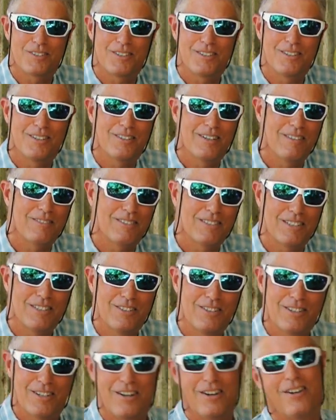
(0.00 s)
You don't have to
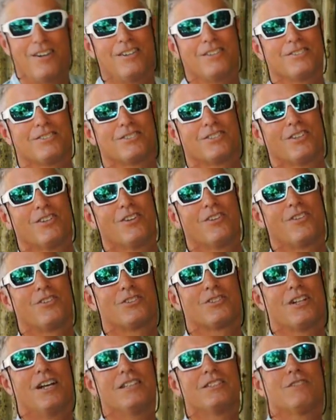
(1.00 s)
go at all. So
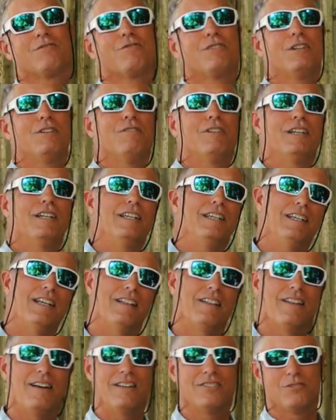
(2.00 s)
there's lots of free reading
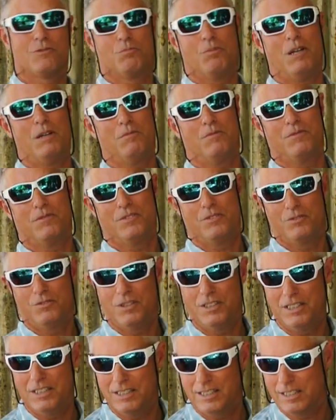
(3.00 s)
and lots of pay-per-view
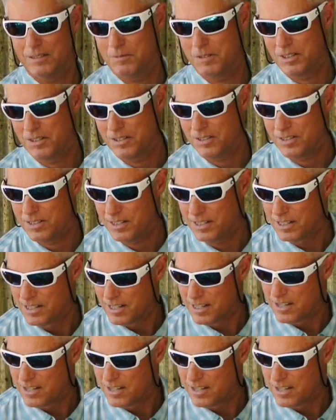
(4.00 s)
reading coming on.